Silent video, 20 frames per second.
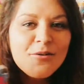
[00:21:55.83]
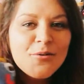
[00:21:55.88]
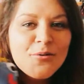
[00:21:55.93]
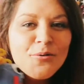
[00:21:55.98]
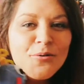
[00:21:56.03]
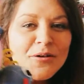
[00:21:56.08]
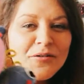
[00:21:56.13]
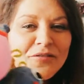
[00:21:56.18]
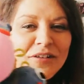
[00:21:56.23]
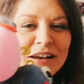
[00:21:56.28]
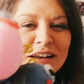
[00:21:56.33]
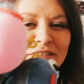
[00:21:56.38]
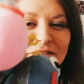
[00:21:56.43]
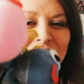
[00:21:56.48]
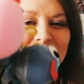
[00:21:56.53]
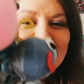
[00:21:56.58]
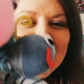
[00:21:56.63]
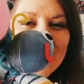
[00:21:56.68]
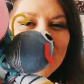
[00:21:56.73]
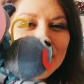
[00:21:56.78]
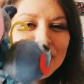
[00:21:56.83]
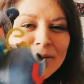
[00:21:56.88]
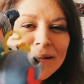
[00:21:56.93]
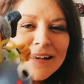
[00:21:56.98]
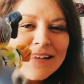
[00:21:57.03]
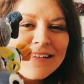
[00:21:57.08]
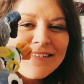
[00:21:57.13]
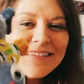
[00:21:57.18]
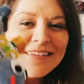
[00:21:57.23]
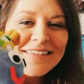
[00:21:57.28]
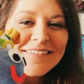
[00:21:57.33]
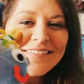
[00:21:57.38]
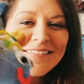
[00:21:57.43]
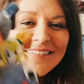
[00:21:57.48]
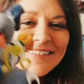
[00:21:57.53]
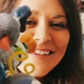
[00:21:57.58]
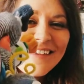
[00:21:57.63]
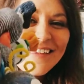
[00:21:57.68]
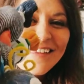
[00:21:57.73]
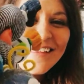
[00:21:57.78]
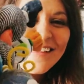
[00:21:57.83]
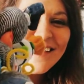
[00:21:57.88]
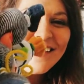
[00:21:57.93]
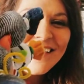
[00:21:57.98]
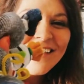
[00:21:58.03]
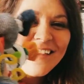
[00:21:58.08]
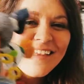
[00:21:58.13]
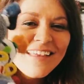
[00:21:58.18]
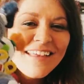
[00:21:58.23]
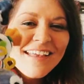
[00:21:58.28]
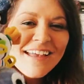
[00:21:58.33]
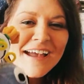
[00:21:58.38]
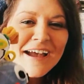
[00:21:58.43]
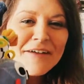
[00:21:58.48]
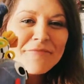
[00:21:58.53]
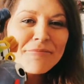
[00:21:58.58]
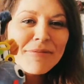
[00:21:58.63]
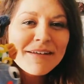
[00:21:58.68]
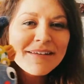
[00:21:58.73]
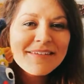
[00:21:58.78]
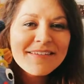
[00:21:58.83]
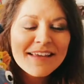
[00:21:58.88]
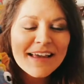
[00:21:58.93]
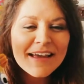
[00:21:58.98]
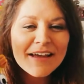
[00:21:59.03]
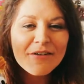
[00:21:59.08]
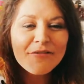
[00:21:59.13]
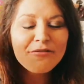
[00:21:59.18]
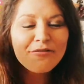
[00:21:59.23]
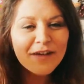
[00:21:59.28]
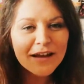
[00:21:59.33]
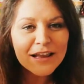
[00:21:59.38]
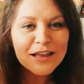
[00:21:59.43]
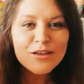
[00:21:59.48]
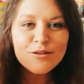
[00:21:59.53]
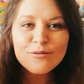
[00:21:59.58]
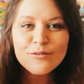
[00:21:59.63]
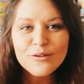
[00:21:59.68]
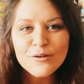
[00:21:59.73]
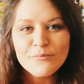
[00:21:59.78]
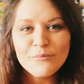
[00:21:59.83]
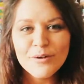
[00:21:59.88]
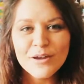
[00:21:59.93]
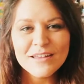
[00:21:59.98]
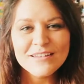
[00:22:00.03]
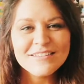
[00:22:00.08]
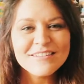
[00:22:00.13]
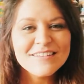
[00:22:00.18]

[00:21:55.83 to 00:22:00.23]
all of the lovely caterpillars here today and myself, thank you so much.